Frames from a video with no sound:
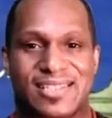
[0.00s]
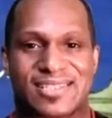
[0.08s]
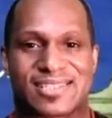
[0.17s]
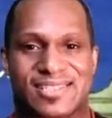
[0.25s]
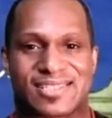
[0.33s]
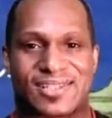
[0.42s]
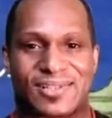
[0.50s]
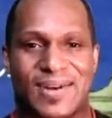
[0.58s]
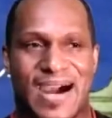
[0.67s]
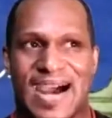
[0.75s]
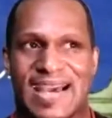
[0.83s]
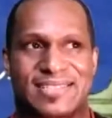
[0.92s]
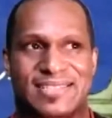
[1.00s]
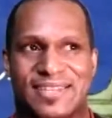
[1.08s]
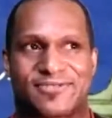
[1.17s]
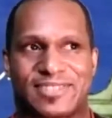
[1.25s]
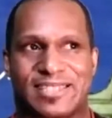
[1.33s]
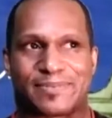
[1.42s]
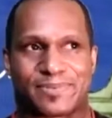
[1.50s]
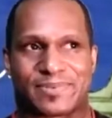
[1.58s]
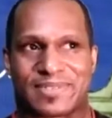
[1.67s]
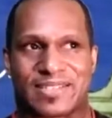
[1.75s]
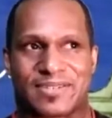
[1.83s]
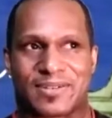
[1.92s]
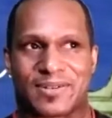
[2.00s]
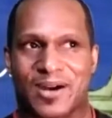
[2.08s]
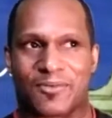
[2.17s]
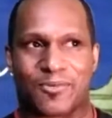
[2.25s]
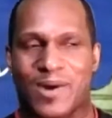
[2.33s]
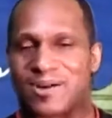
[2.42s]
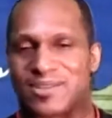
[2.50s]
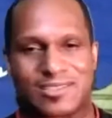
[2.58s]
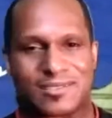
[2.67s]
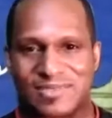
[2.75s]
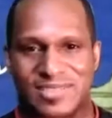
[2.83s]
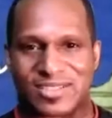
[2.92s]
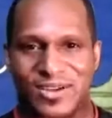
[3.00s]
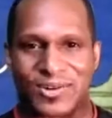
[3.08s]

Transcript: So I definitely welcome